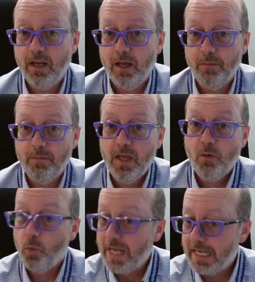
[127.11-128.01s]
Um,
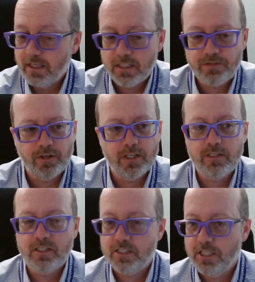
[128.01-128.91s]
weakness, for
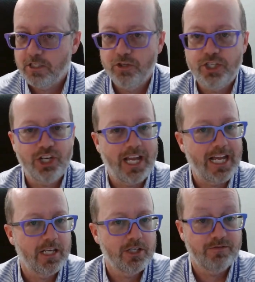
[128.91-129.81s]
instance, sensory
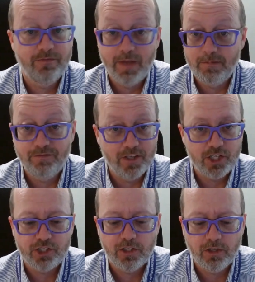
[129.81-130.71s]
change, maybe
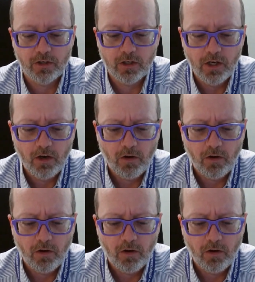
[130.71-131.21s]
vision or,